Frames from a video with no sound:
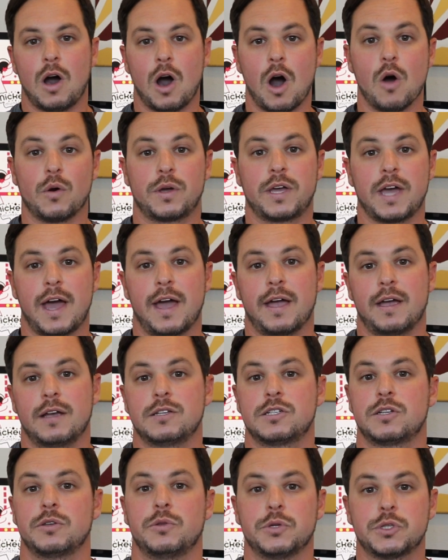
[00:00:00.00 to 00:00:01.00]

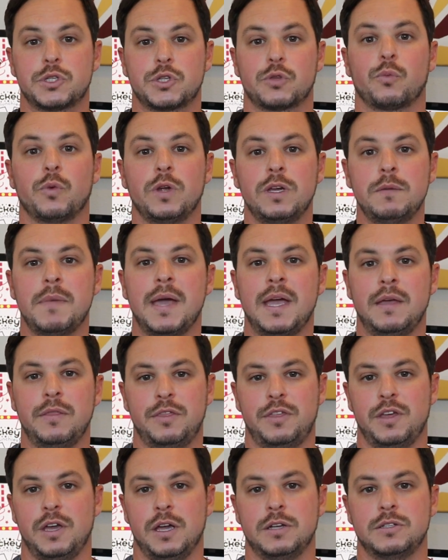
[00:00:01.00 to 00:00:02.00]
Okay, so there's 3
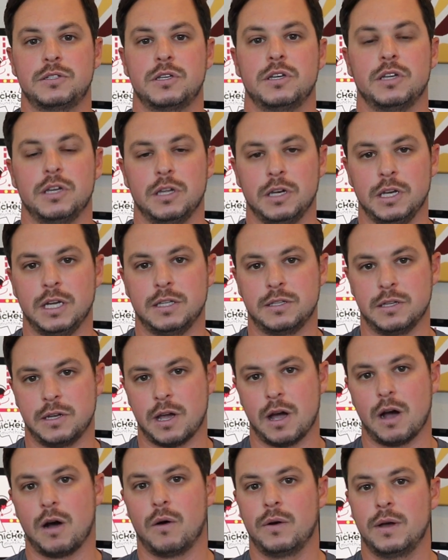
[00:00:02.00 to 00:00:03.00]
main things you need to
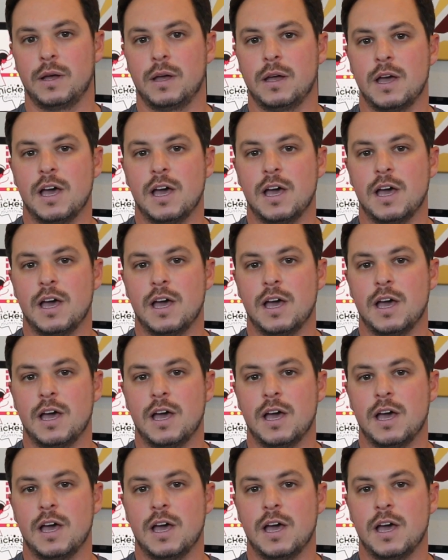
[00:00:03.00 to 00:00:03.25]
know.